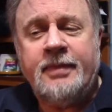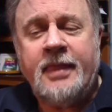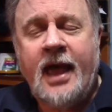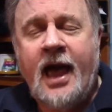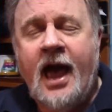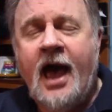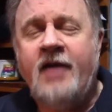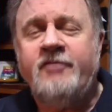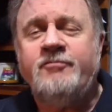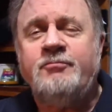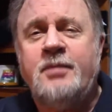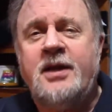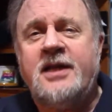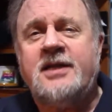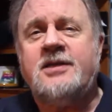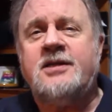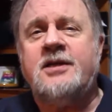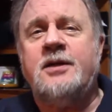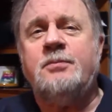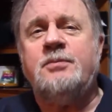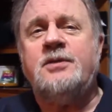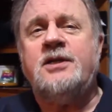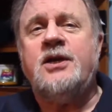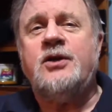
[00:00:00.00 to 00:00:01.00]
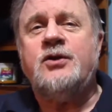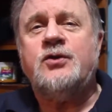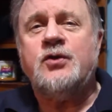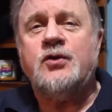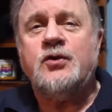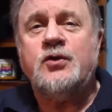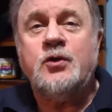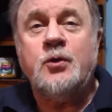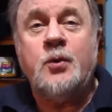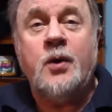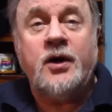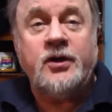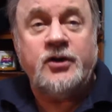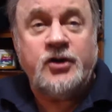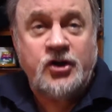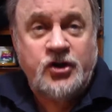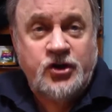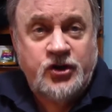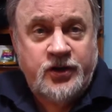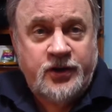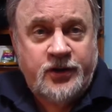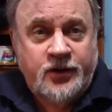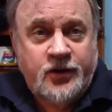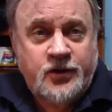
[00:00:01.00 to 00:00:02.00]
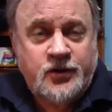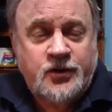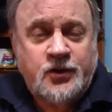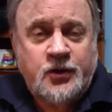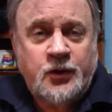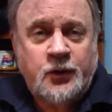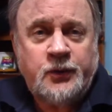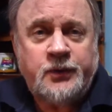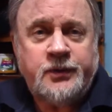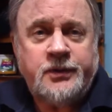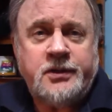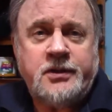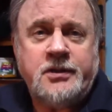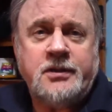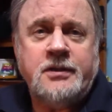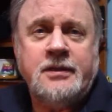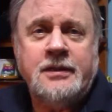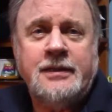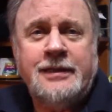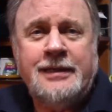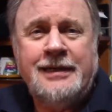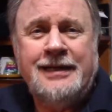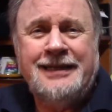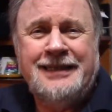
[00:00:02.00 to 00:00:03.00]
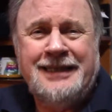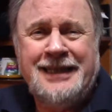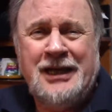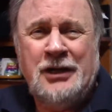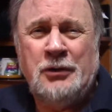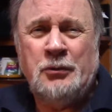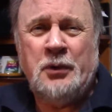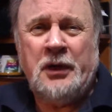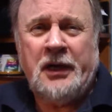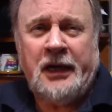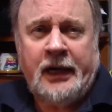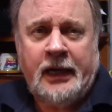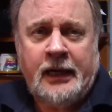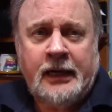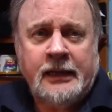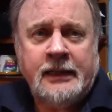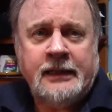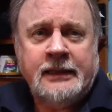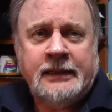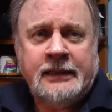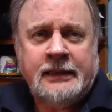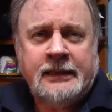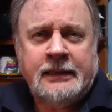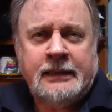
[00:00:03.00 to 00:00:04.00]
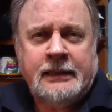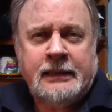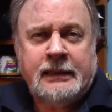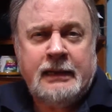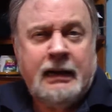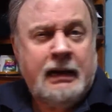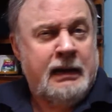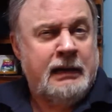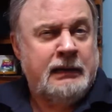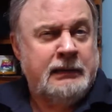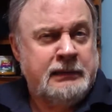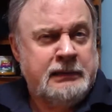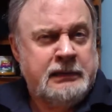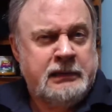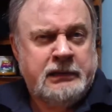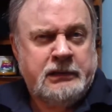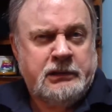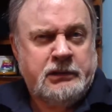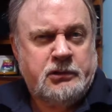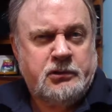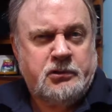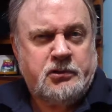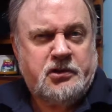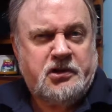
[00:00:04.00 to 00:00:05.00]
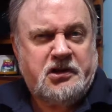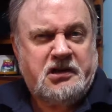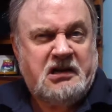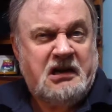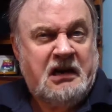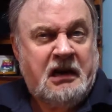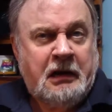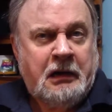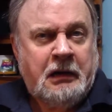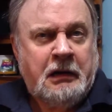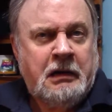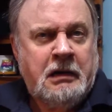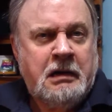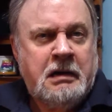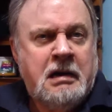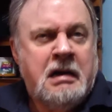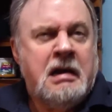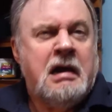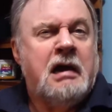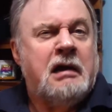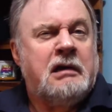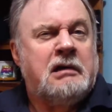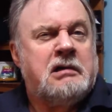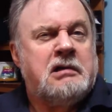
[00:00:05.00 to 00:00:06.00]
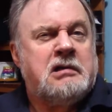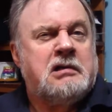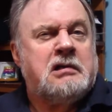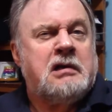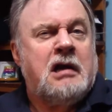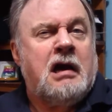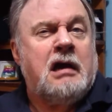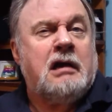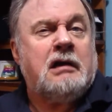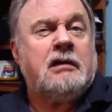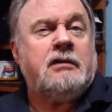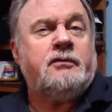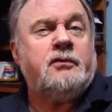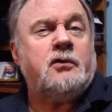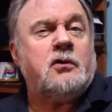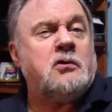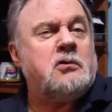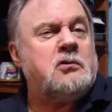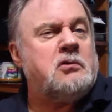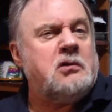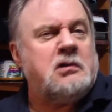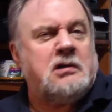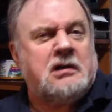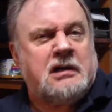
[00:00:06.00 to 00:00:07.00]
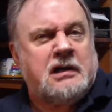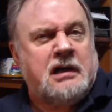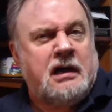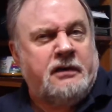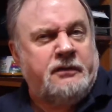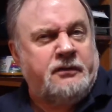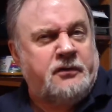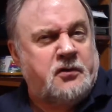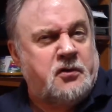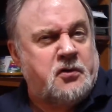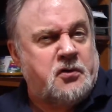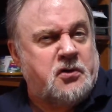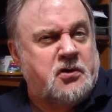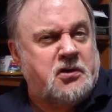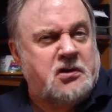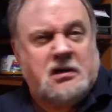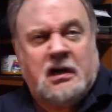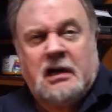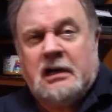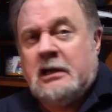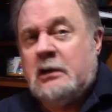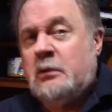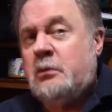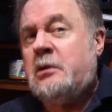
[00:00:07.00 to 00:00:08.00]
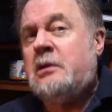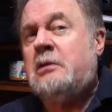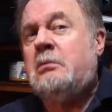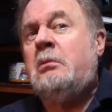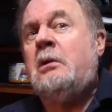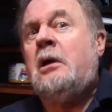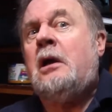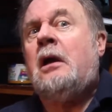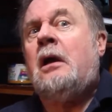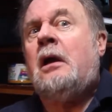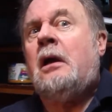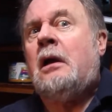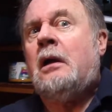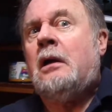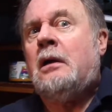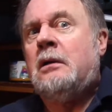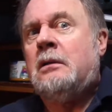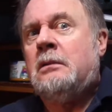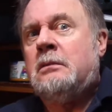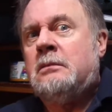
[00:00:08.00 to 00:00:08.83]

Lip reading: I've met some teachers who audition their students, literally. "I'll hear you sing and decide if you're good enough to study with me."